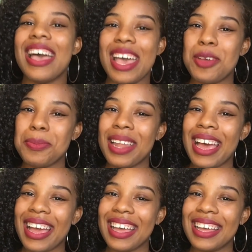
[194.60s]
and
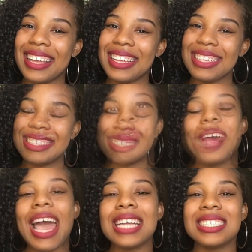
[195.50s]
black.
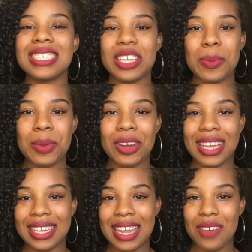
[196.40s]
Fact number
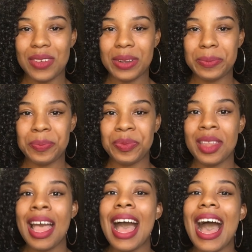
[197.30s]
11,
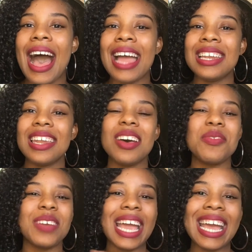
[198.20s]
I
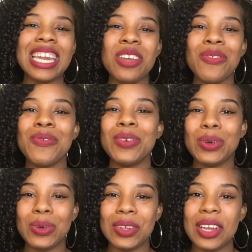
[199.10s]
love any
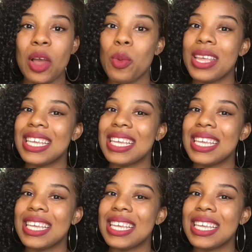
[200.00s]
food with